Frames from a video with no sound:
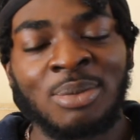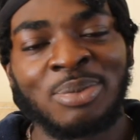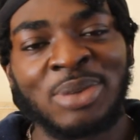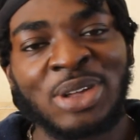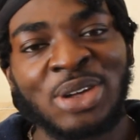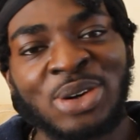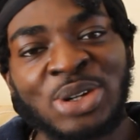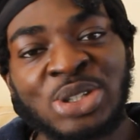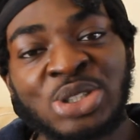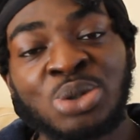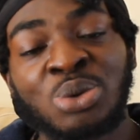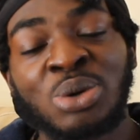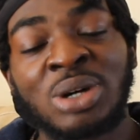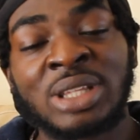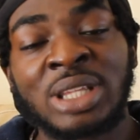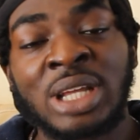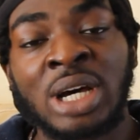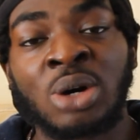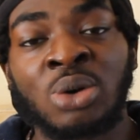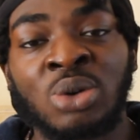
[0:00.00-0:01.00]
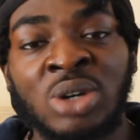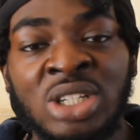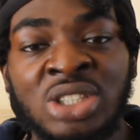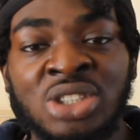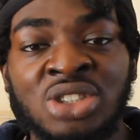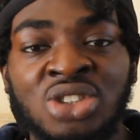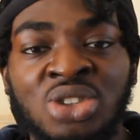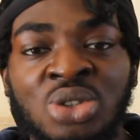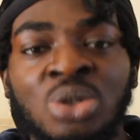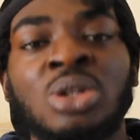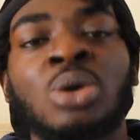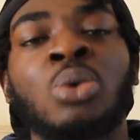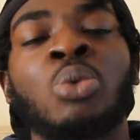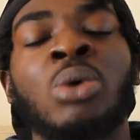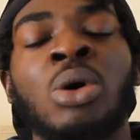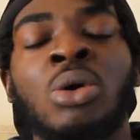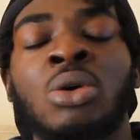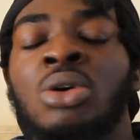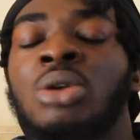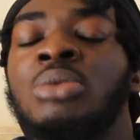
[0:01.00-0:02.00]
Because you are now a student.
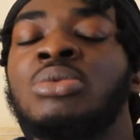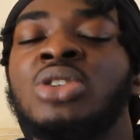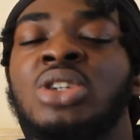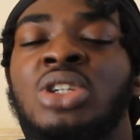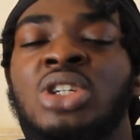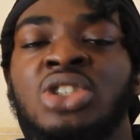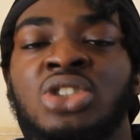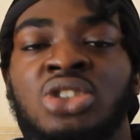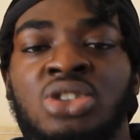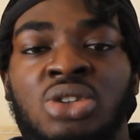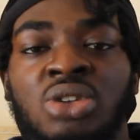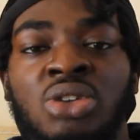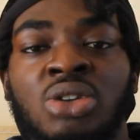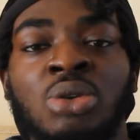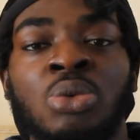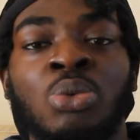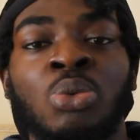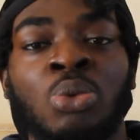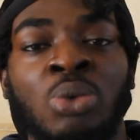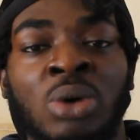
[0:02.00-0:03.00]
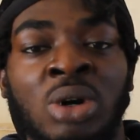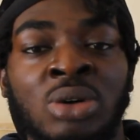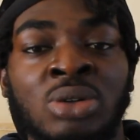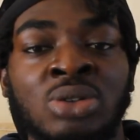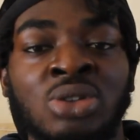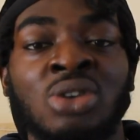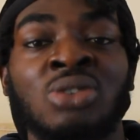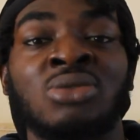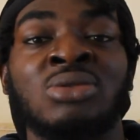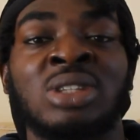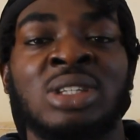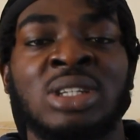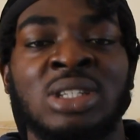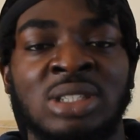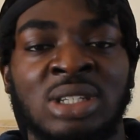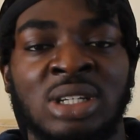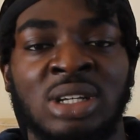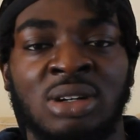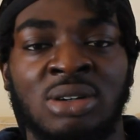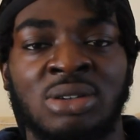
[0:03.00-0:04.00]
Welcome to the student world of
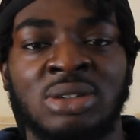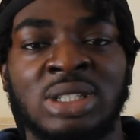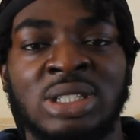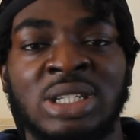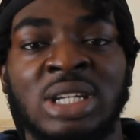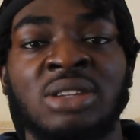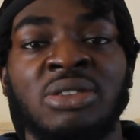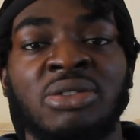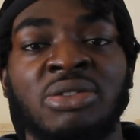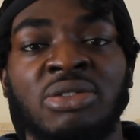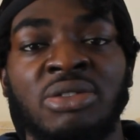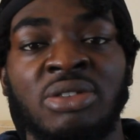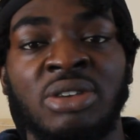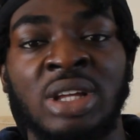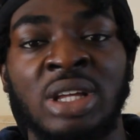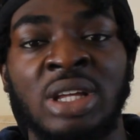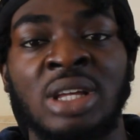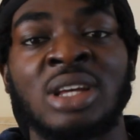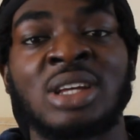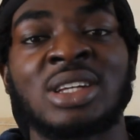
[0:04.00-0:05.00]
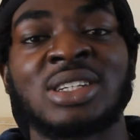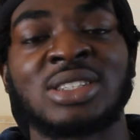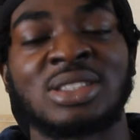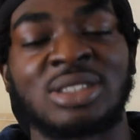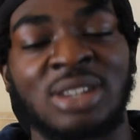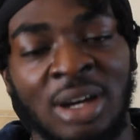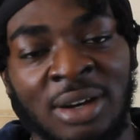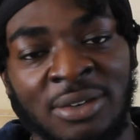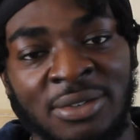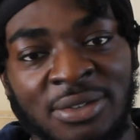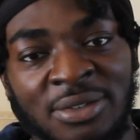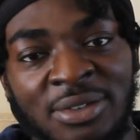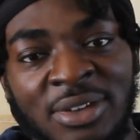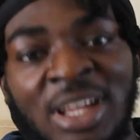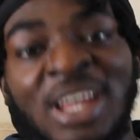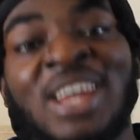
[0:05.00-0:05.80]
discounts and free stuff.